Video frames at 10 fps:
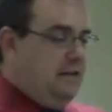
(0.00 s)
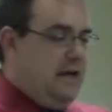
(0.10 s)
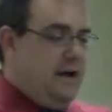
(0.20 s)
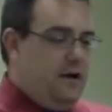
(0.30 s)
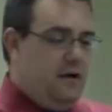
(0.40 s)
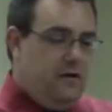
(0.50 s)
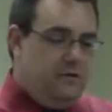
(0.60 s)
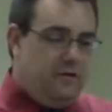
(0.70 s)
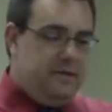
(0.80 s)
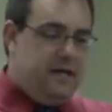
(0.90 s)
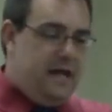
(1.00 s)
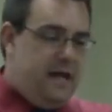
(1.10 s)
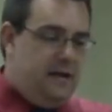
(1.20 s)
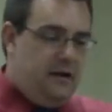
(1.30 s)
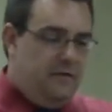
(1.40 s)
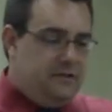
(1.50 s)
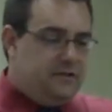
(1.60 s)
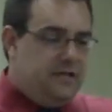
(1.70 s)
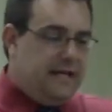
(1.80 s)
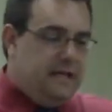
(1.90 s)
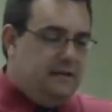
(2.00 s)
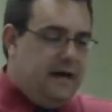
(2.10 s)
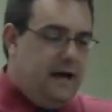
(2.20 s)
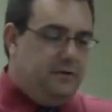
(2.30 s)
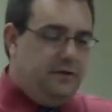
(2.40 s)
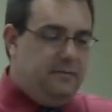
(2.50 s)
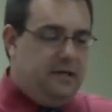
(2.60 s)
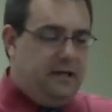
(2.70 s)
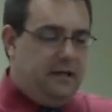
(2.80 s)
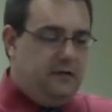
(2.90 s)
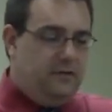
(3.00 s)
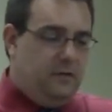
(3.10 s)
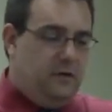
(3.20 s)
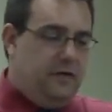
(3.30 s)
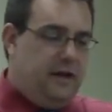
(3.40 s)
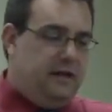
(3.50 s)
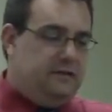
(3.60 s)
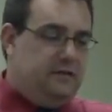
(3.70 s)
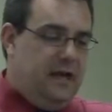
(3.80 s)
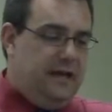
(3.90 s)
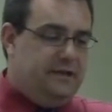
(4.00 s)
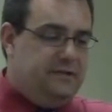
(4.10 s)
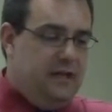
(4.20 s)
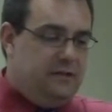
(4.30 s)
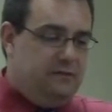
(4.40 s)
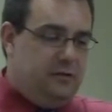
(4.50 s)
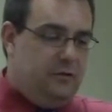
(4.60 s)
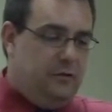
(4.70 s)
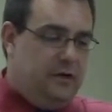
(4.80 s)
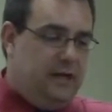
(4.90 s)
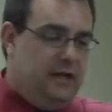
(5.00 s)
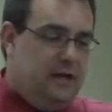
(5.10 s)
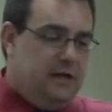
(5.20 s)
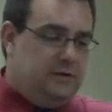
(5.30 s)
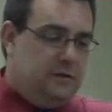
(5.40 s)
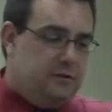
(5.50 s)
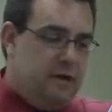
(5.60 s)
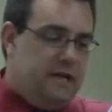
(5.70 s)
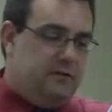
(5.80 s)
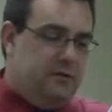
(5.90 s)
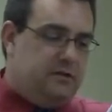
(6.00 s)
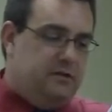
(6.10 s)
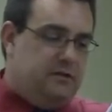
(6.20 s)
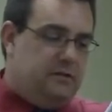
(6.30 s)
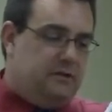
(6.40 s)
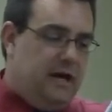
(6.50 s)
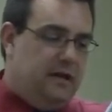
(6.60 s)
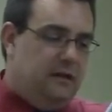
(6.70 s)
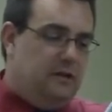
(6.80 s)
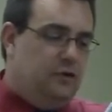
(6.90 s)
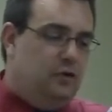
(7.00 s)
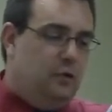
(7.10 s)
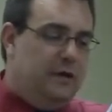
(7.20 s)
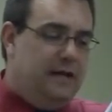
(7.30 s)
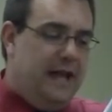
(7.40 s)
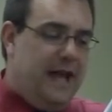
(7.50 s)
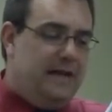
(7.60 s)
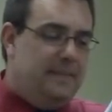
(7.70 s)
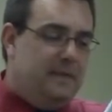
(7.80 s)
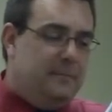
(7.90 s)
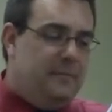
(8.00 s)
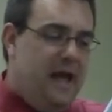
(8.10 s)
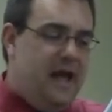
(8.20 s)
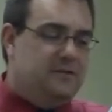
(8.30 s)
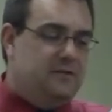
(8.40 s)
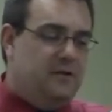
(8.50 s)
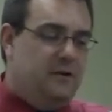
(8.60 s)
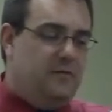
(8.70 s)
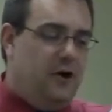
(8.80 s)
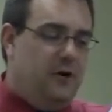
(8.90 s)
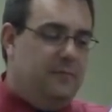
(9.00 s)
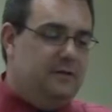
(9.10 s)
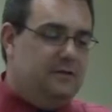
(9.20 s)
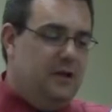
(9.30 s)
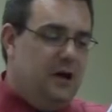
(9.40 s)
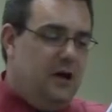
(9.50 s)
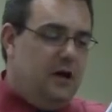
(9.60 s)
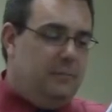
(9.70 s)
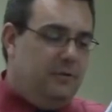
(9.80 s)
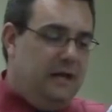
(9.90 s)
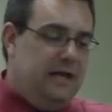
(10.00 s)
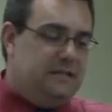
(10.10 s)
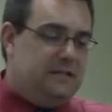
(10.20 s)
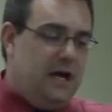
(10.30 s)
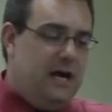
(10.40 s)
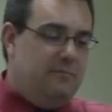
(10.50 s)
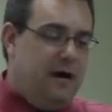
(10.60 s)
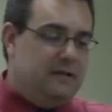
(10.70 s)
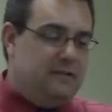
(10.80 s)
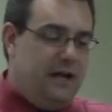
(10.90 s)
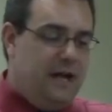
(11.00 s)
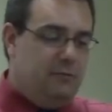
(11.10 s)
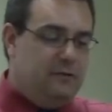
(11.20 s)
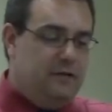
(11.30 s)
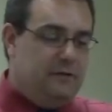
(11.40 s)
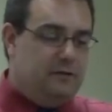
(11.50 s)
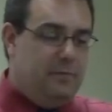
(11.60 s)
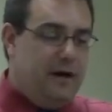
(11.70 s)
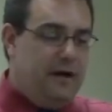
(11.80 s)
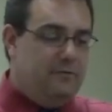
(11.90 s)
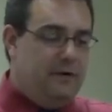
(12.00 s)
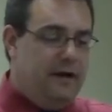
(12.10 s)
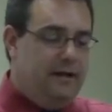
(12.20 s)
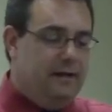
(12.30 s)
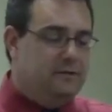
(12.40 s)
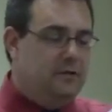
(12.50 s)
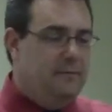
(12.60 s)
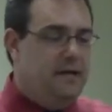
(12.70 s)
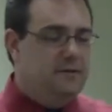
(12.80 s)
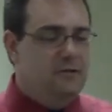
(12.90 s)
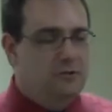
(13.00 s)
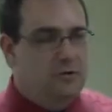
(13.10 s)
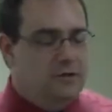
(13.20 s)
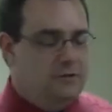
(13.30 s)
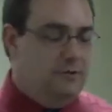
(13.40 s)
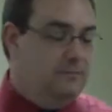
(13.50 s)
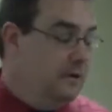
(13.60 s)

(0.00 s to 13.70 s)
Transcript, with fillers: letter from the end of the second down to the beginning of the fourth had, ex had extensive authority since many Christians assigned to it and the pastor of Hermas a place side by side with the inspired writing. So let me ask you a question.